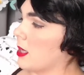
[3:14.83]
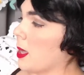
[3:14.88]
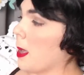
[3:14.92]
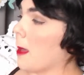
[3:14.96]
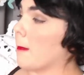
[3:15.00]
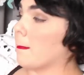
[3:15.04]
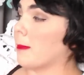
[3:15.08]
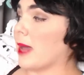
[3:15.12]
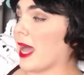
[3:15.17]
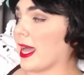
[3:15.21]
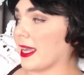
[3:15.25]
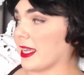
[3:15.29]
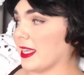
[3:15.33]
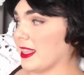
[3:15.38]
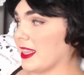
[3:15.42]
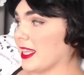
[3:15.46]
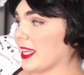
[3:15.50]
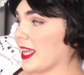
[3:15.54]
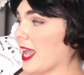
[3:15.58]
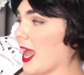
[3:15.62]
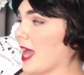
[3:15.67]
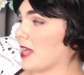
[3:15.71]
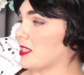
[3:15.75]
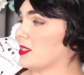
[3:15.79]
Back at the
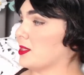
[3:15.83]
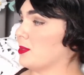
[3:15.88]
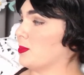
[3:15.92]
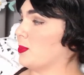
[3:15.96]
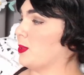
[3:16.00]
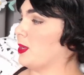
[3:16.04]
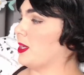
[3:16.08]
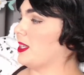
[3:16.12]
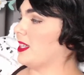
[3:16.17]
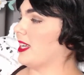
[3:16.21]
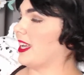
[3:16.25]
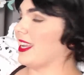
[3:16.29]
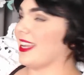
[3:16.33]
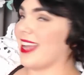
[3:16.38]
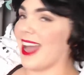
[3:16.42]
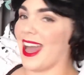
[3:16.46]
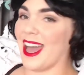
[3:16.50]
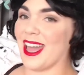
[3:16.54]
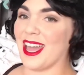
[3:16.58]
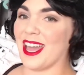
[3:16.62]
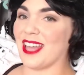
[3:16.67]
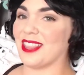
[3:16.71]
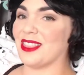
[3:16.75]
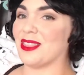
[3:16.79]
castle one night, I
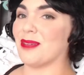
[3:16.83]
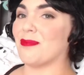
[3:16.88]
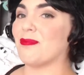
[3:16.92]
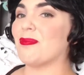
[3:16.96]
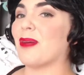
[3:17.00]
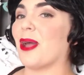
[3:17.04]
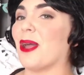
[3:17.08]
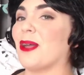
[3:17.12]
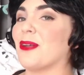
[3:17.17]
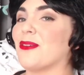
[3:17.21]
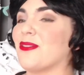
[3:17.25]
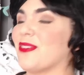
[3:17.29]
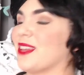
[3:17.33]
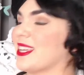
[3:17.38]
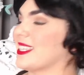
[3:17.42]
had the perfect